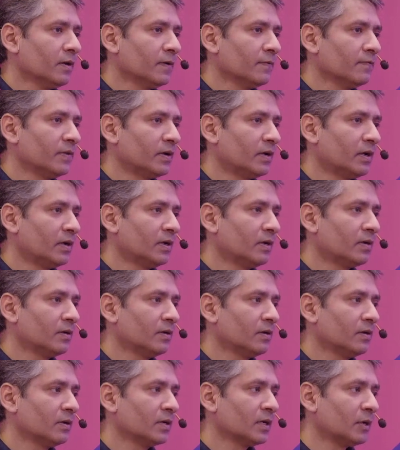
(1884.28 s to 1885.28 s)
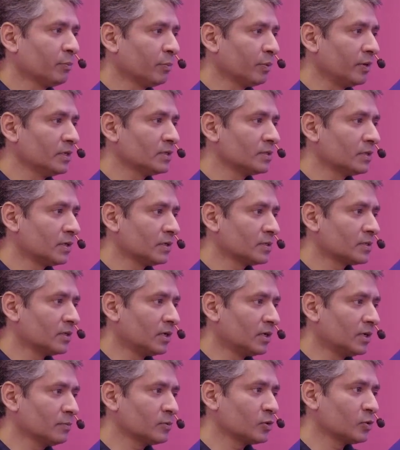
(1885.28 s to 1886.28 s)
there are companies, there are
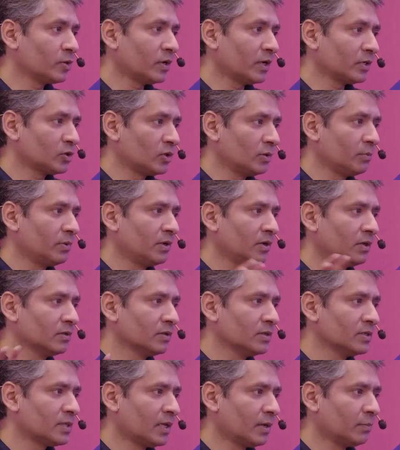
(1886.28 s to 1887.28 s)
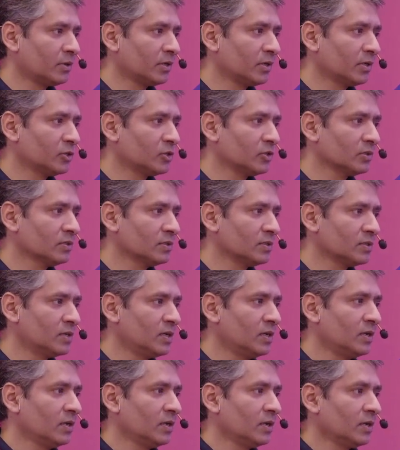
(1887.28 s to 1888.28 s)
startups who are actually building these applications,
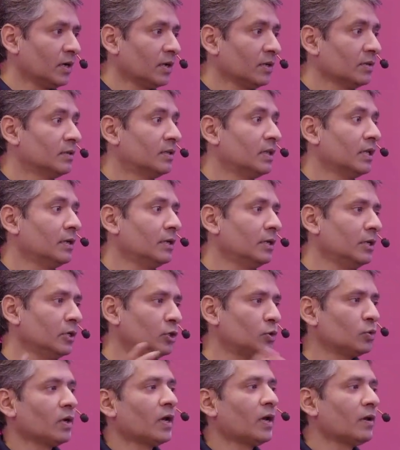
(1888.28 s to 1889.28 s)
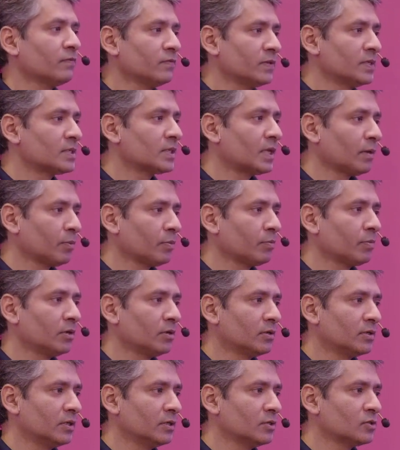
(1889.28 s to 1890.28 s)
and they need to have these
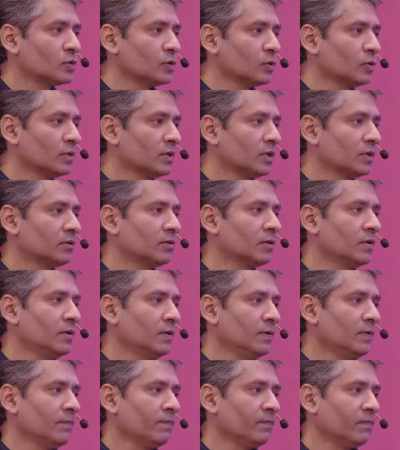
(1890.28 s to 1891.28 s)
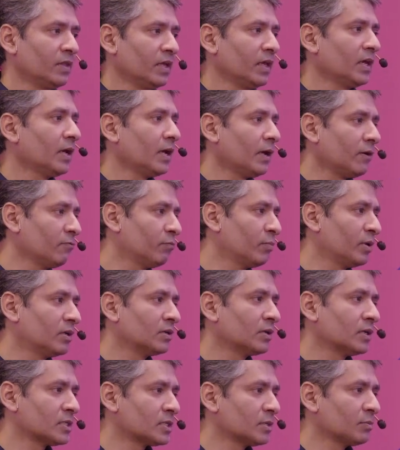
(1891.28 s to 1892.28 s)
capabilities so that they have built
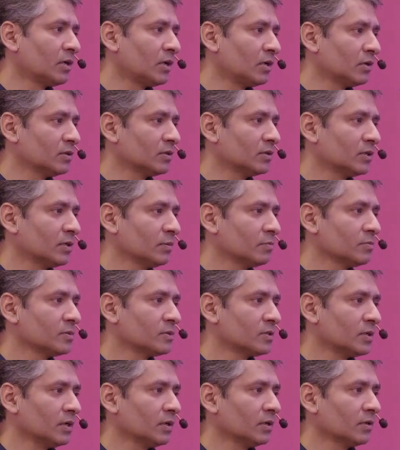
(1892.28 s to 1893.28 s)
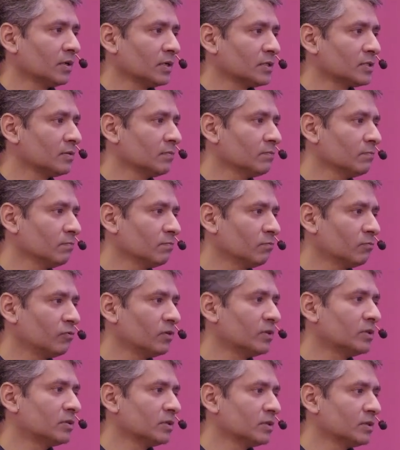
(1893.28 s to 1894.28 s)
custom algorithms and custom
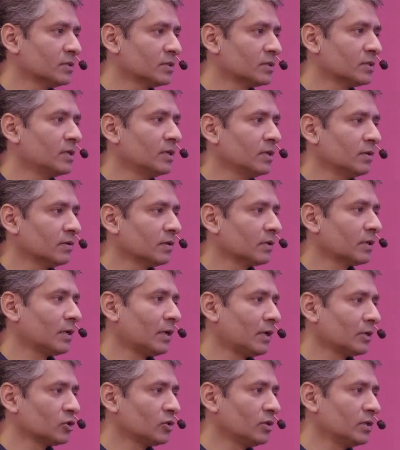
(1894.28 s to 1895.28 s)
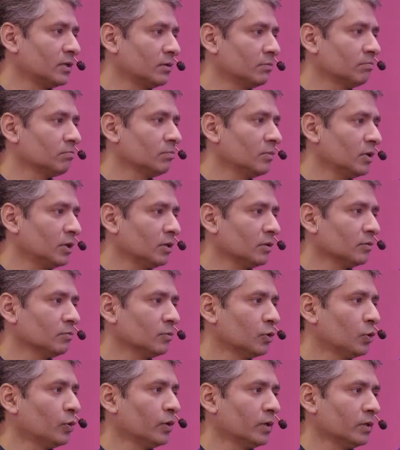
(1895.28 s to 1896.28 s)
filters that can actually
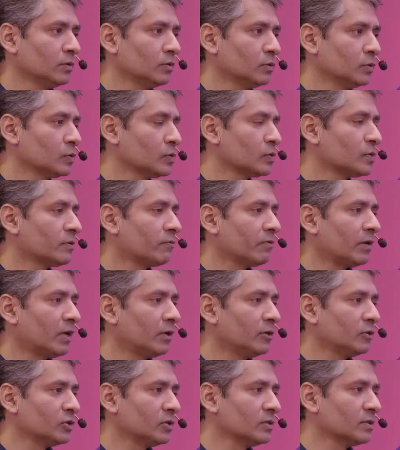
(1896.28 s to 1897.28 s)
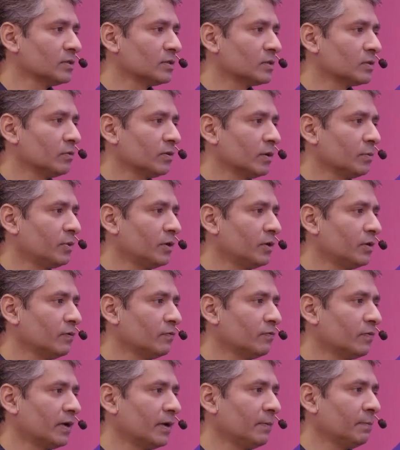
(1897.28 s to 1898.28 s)
go and do those evaluations over a period of
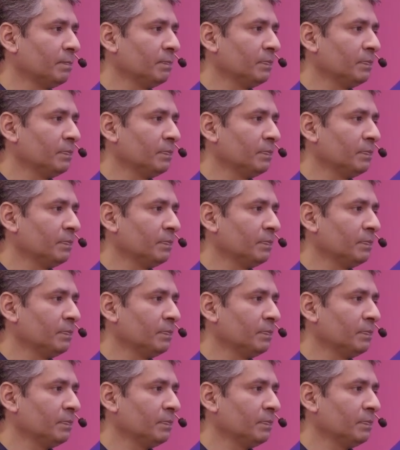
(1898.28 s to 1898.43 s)
time.